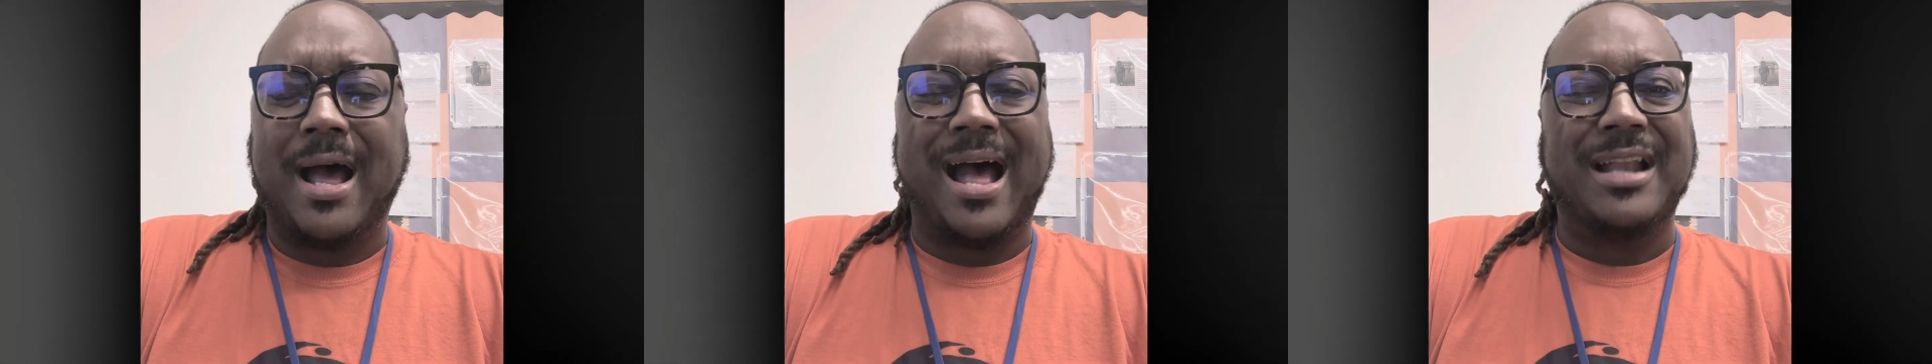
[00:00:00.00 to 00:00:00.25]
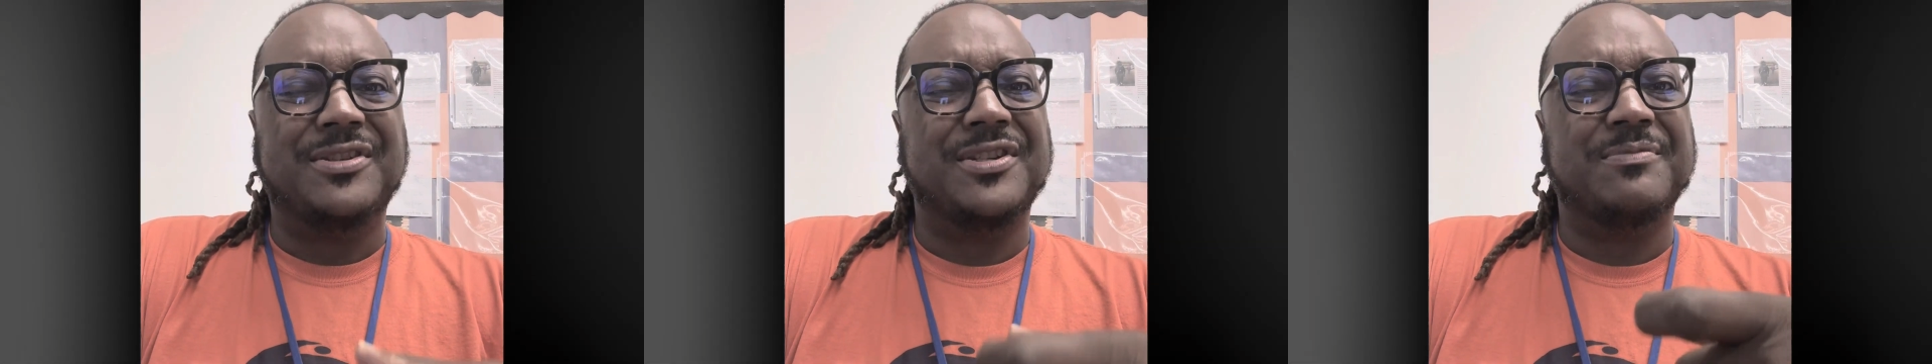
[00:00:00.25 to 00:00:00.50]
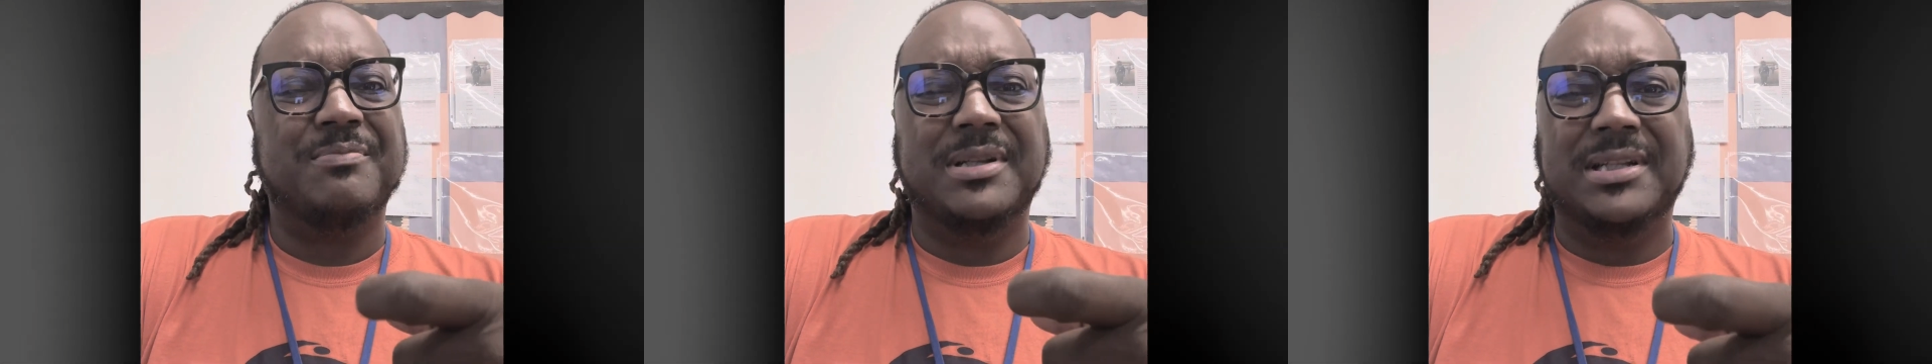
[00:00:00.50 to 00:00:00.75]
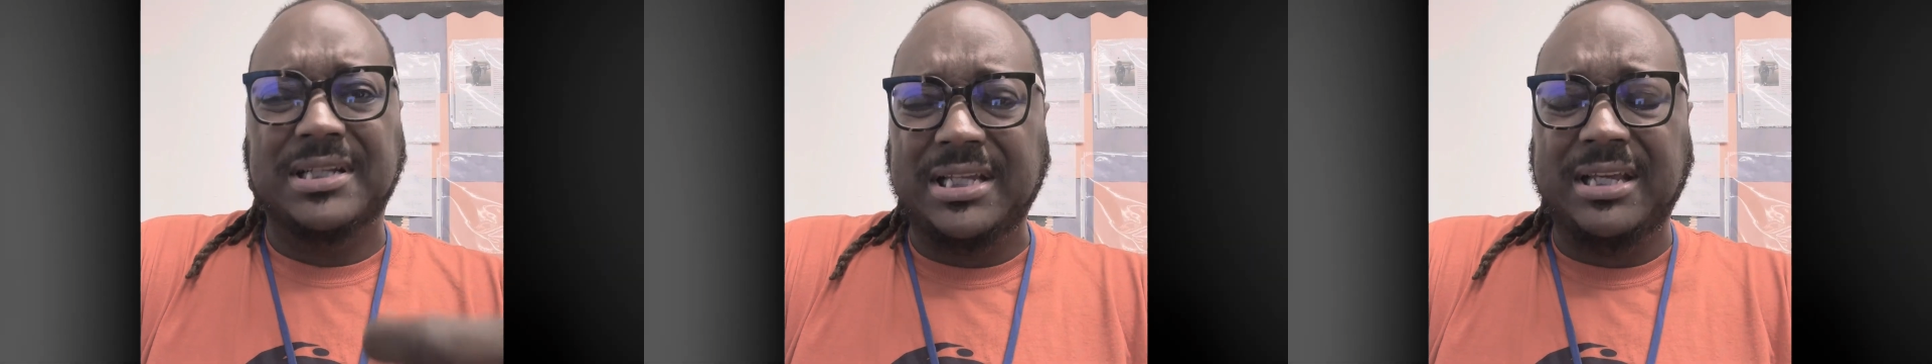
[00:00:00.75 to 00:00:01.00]
I just
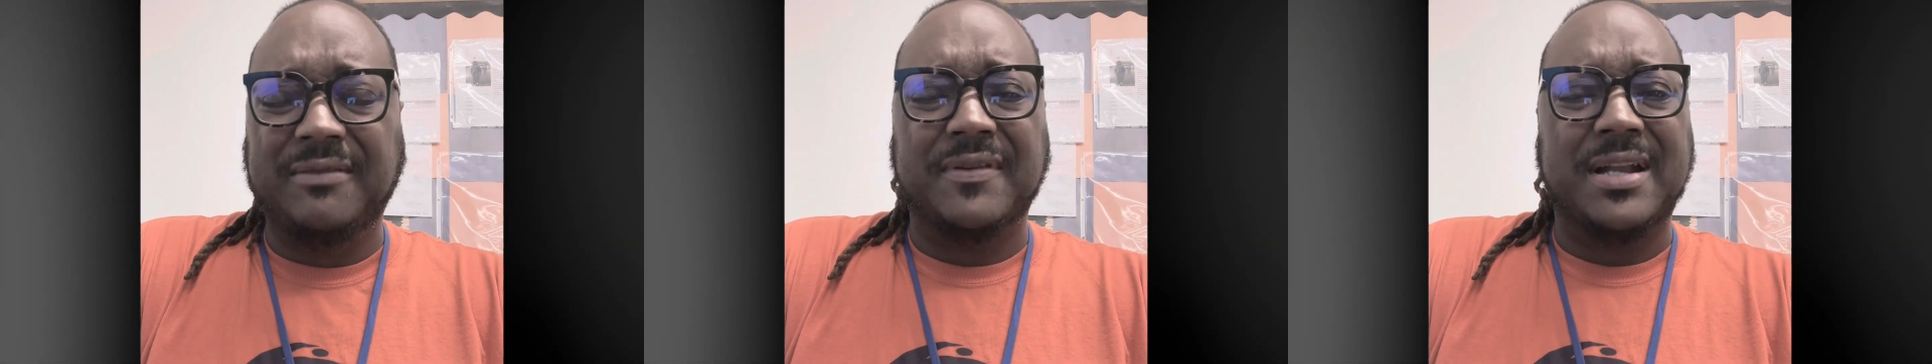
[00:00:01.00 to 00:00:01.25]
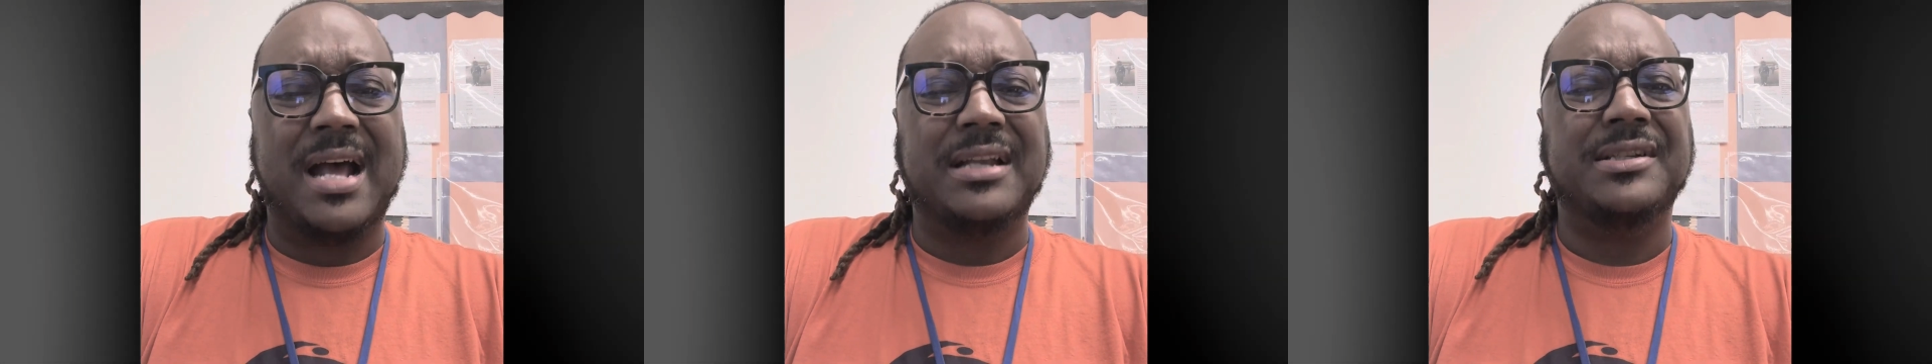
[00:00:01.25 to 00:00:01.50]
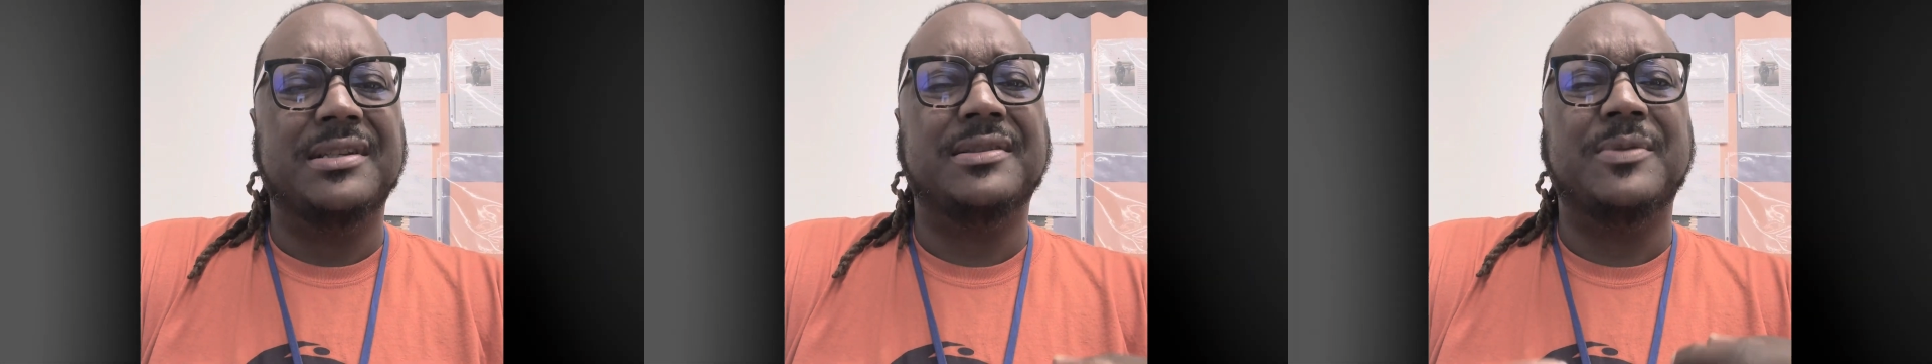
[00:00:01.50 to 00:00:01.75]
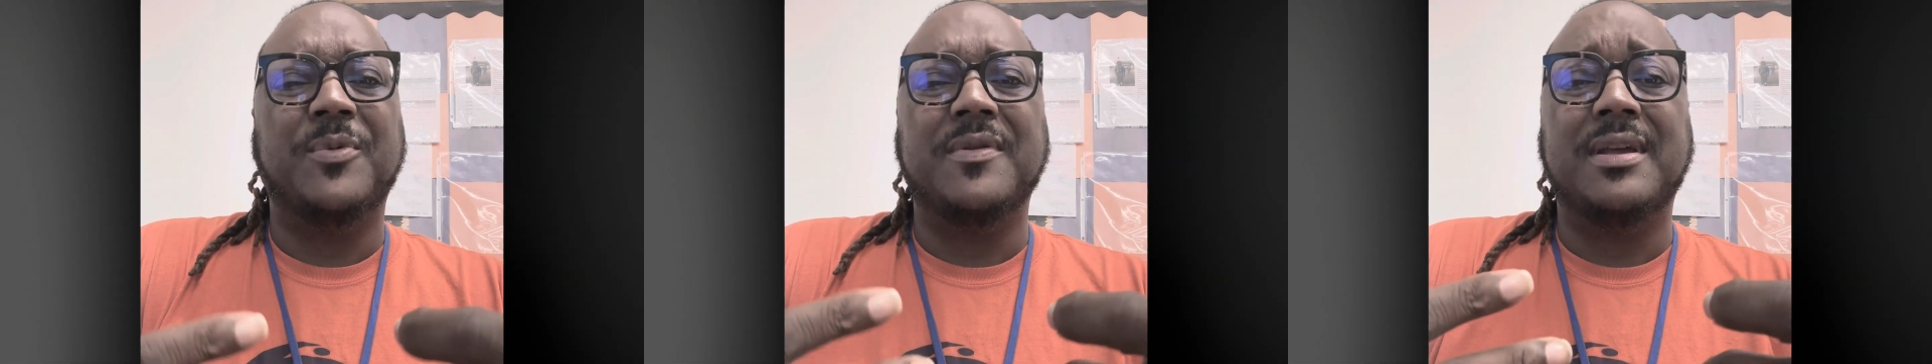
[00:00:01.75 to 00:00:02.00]
believe and I just
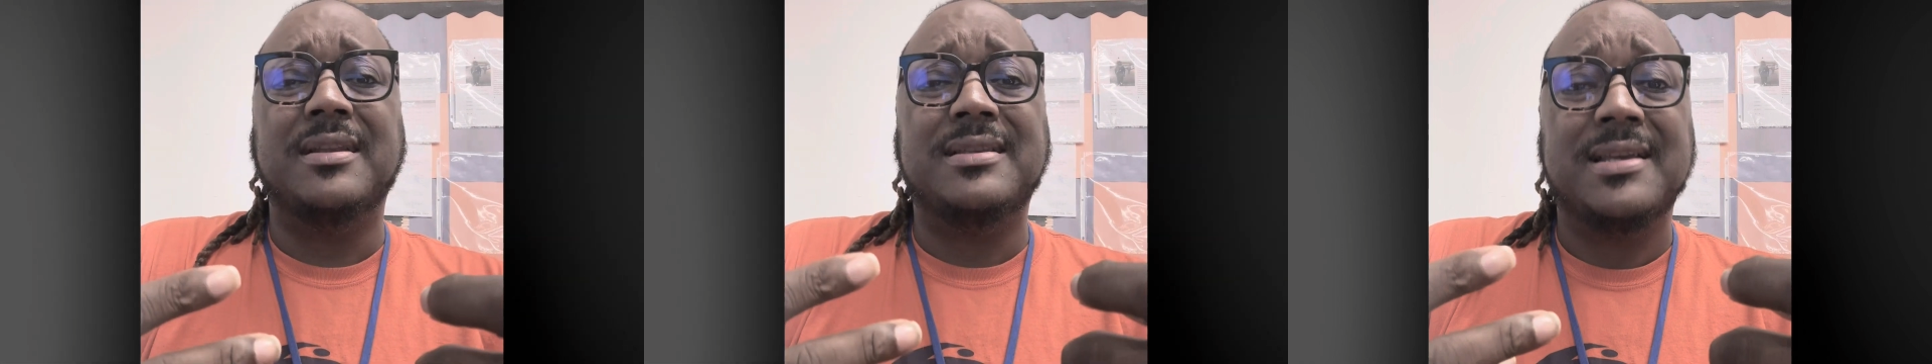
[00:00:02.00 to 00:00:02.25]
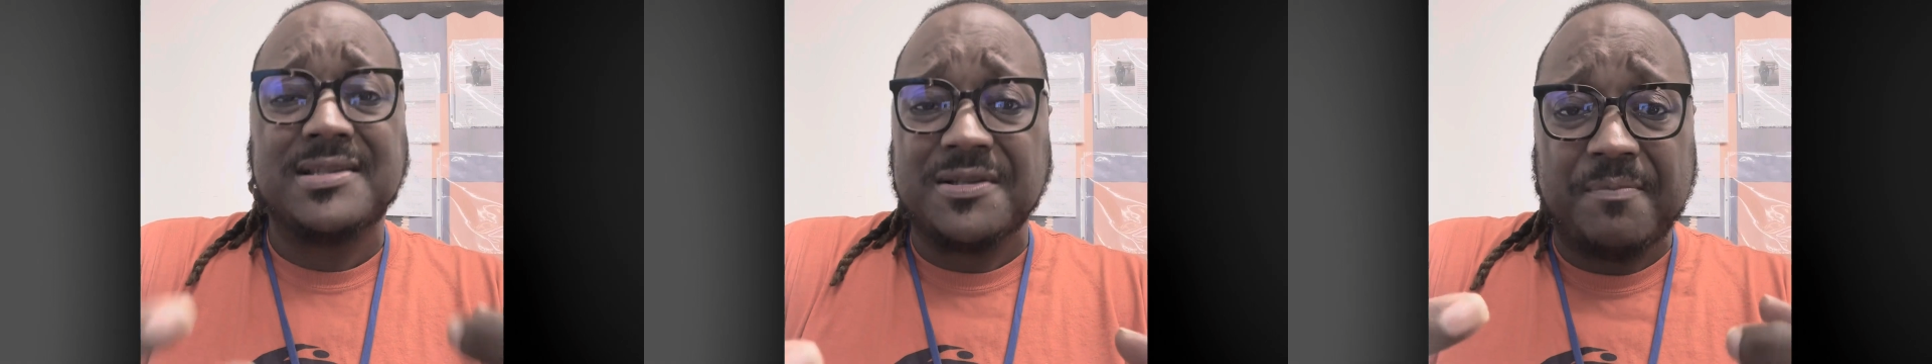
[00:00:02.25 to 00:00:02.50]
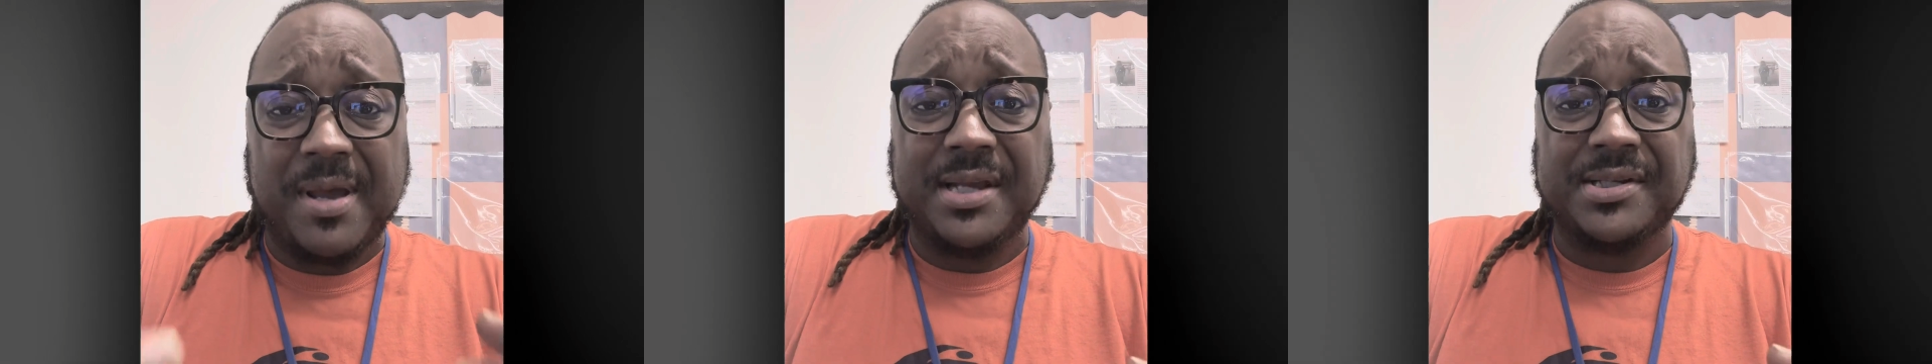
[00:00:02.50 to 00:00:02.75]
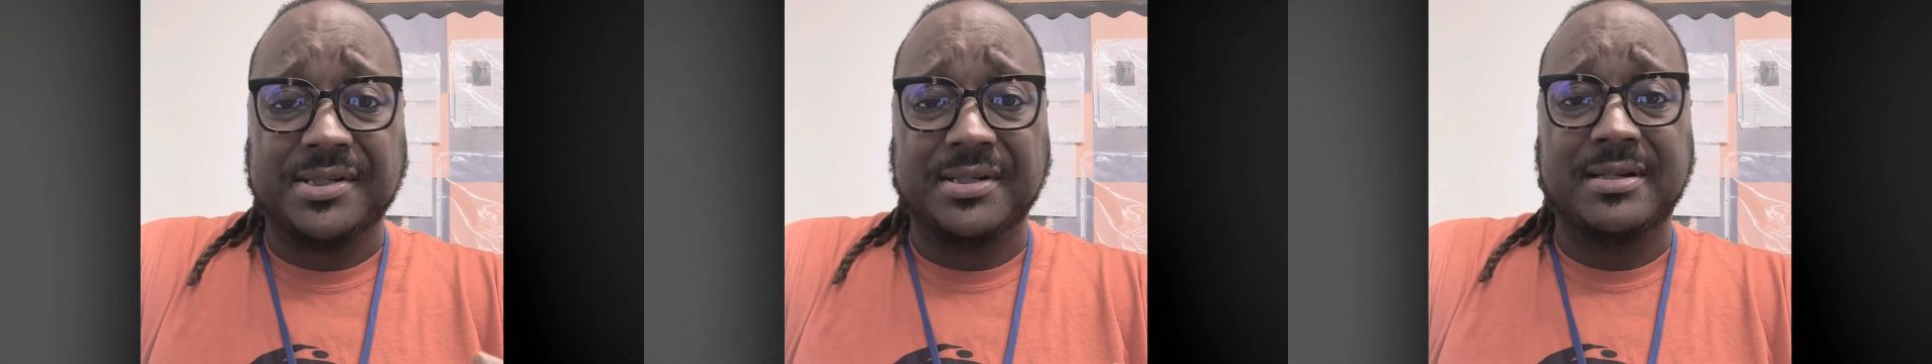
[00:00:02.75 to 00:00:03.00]
with
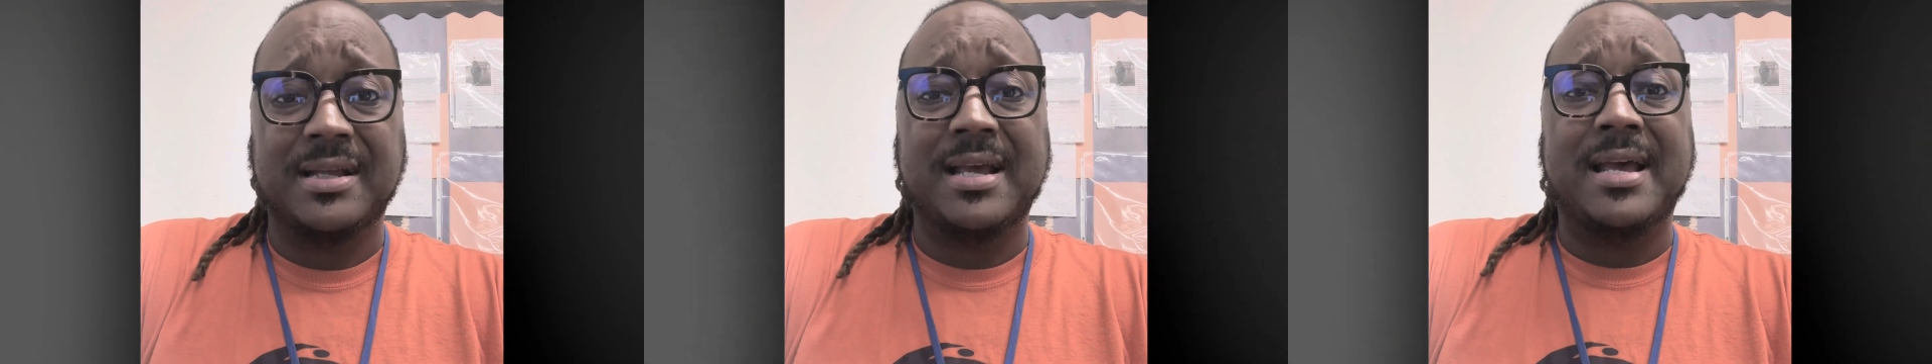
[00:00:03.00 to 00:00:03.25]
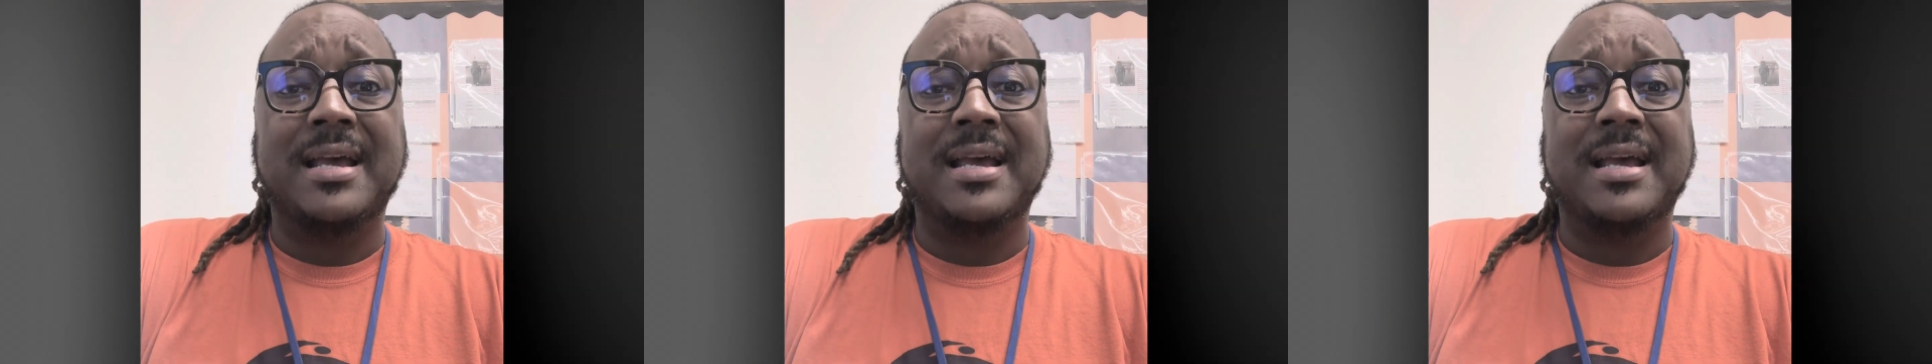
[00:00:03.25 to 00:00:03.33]
anticipation